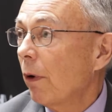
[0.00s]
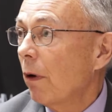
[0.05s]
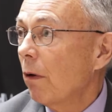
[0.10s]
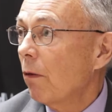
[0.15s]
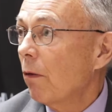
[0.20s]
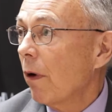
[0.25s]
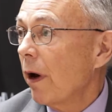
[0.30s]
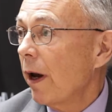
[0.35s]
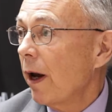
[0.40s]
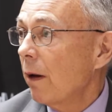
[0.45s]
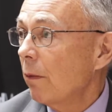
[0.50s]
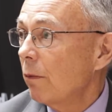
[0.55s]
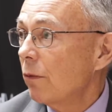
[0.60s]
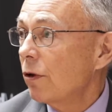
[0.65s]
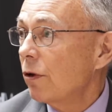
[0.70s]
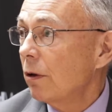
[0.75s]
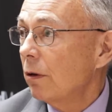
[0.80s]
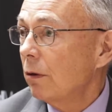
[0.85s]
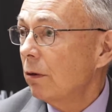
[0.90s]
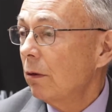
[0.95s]

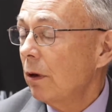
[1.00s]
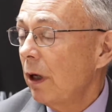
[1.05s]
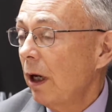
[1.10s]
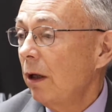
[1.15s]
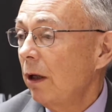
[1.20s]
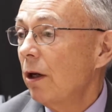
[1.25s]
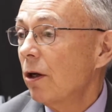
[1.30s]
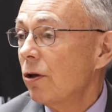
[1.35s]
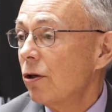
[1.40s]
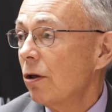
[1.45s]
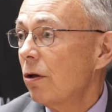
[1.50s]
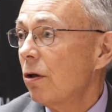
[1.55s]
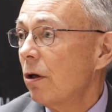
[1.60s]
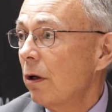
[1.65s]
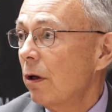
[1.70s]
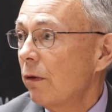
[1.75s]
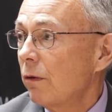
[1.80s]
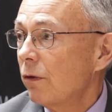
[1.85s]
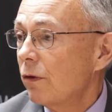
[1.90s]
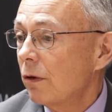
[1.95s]
programs and
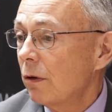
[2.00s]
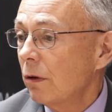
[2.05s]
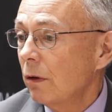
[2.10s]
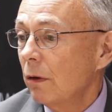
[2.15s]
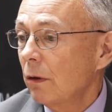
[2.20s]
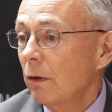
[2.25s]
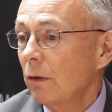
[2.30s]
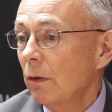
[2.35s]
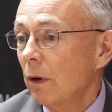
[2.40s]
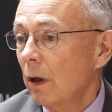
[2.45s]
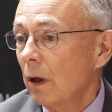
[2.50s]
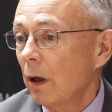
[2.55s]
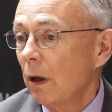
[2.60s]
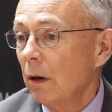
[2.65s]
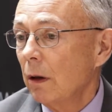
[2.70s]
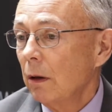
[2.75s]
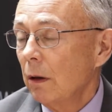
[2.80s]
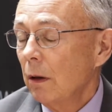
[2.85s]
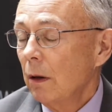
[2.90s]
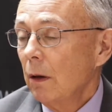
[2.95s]
initiatives to
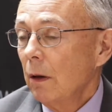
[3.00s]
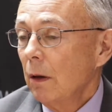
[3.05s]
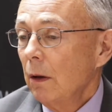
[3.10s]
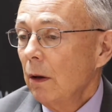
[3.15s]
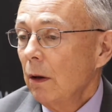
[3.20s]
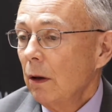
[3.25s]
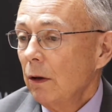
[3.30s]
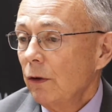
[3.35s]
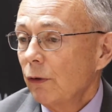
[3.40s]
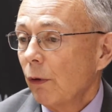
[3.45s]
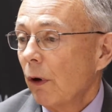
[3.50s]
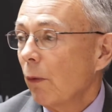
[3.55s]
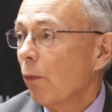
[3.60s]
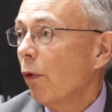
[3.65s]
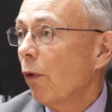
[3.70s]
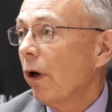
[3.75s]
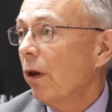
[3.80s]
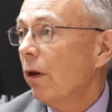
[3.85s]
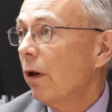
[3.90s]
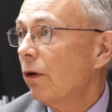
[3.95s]
sort of
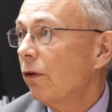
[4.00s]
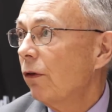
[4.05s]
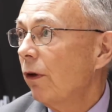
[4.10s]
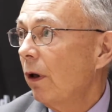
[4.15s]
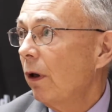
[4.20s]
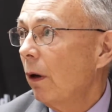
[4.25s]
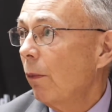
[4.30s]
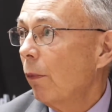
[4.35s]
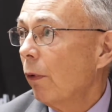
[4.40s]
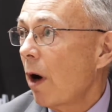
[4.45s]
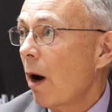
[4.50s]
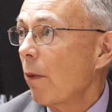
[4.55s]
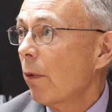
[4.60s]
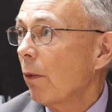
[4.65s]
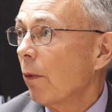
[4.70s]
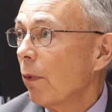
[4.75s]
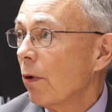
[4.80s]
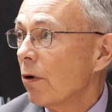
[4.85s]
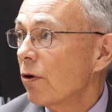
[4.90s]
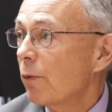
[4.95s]
bring this in a proper
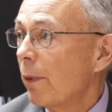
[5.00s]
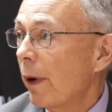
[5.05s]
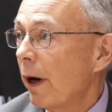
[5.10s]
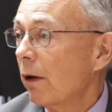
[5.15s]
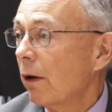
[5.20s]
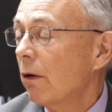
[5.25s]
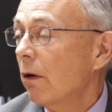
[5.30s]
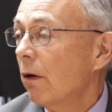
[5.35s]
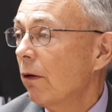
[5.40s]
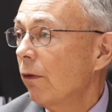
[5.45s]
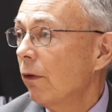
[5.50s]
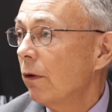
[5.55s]
perspective.